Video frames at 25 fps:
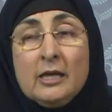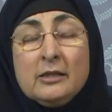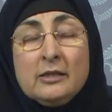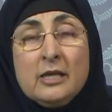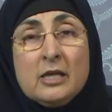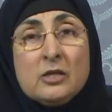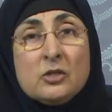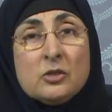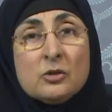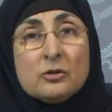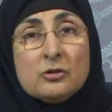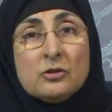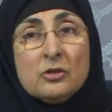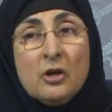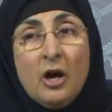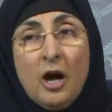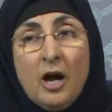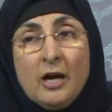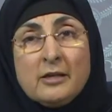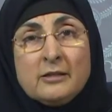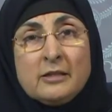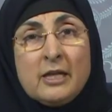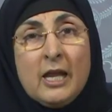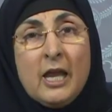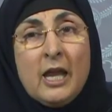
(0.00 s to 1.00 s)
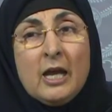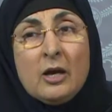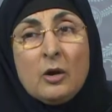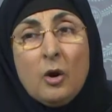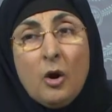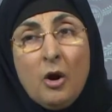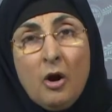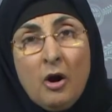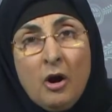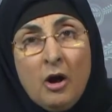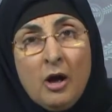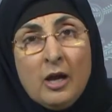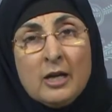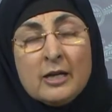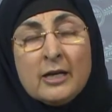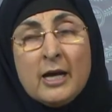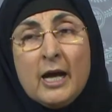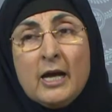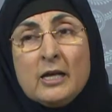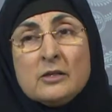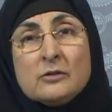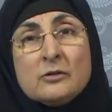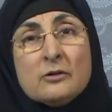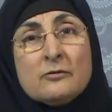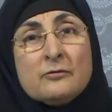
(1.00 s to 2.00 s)
They should not take all
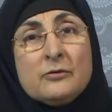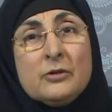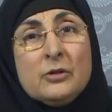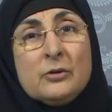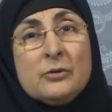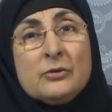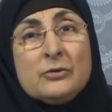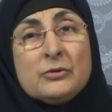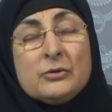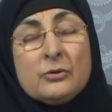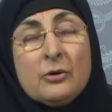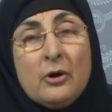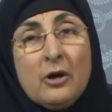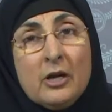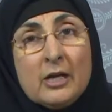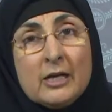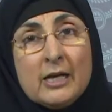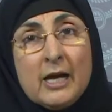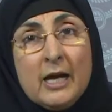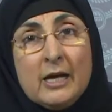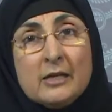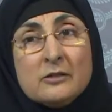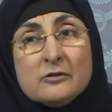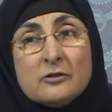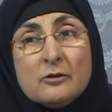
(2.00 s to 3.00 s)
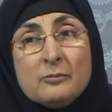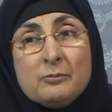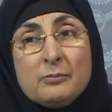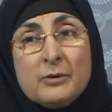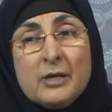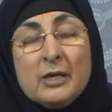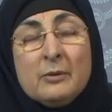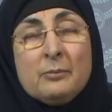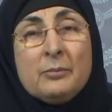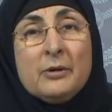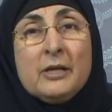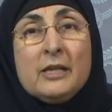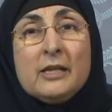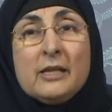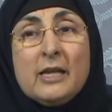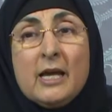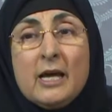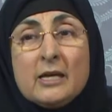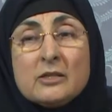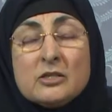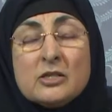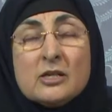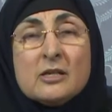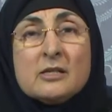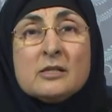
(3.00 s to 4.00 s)
kinds of news to all kinds of people. They
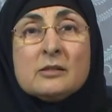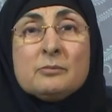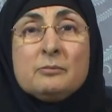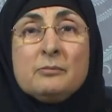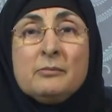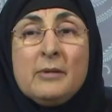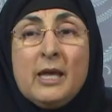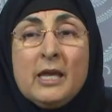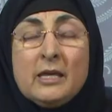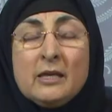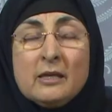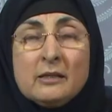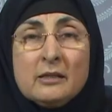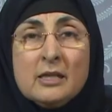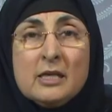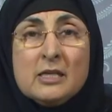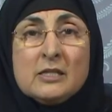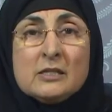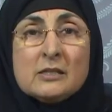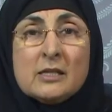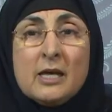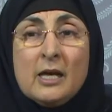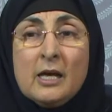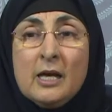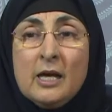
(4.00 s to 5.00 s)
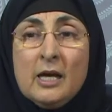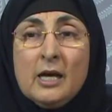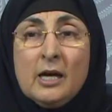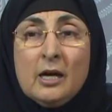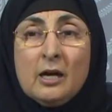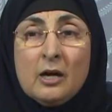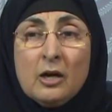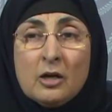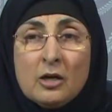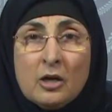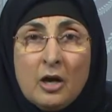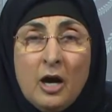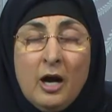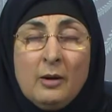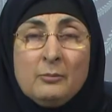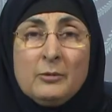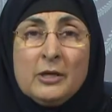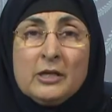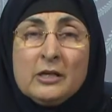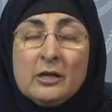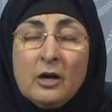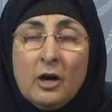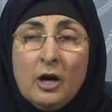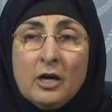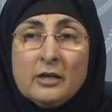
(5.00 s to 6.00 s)
are just making these
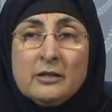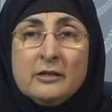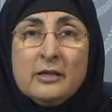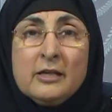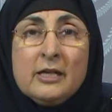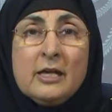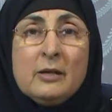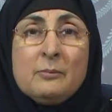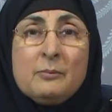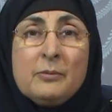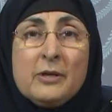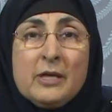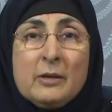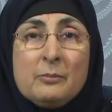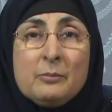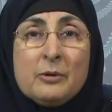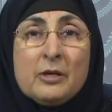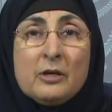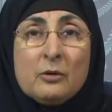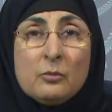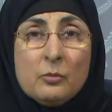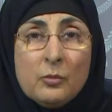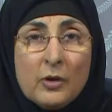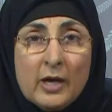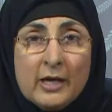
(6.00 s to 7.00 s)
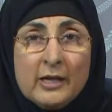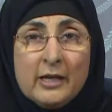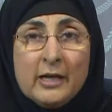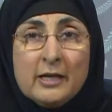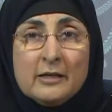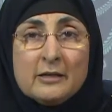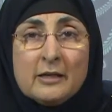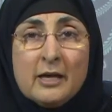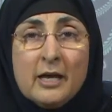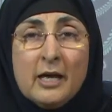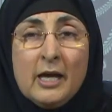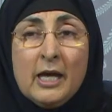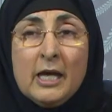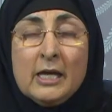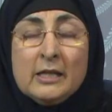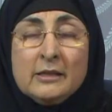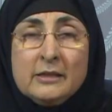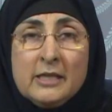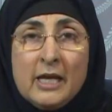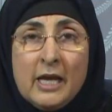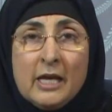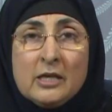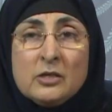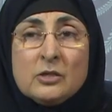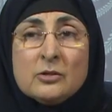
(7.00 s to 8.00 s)
common ordinary people worried.
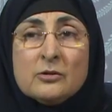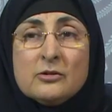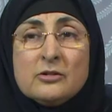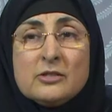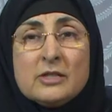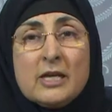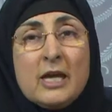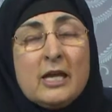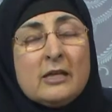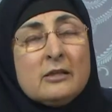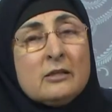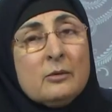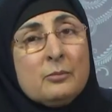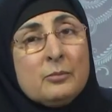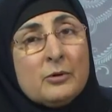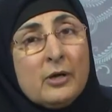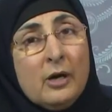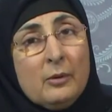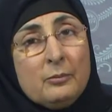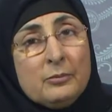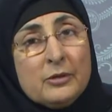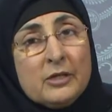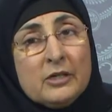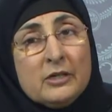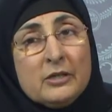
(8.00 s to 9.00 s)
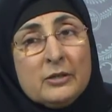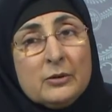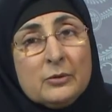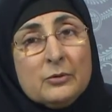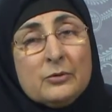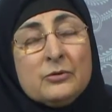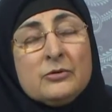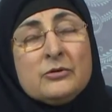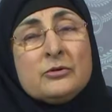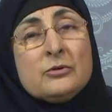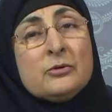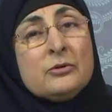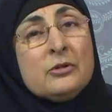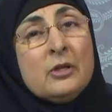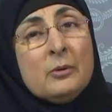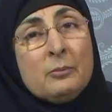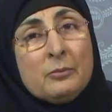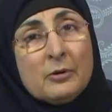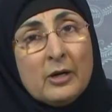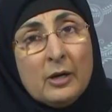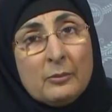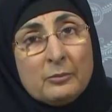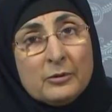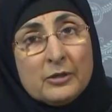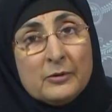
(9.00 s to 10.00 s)
They should take the proper news to the
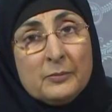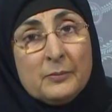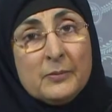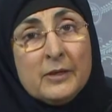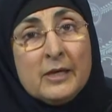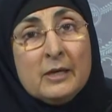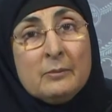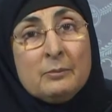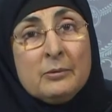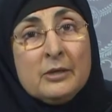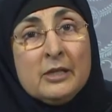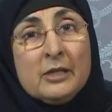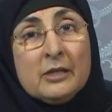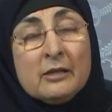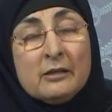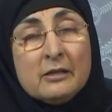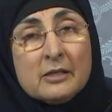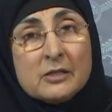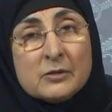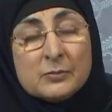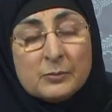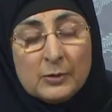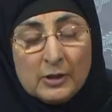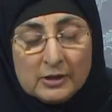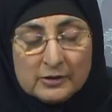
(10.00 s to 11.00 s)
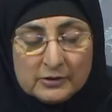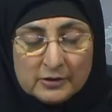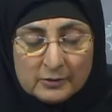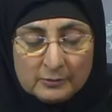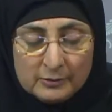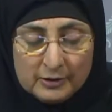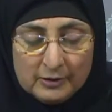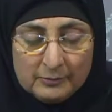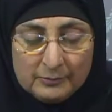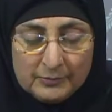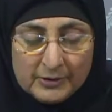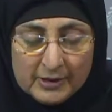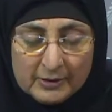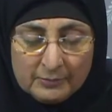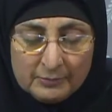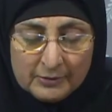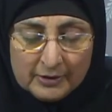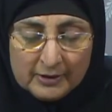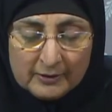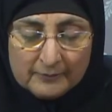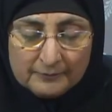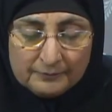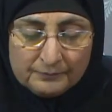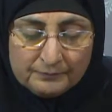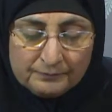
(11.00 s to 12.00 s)
proper people, the responsible
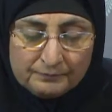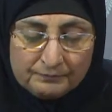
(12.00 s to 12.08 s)
people.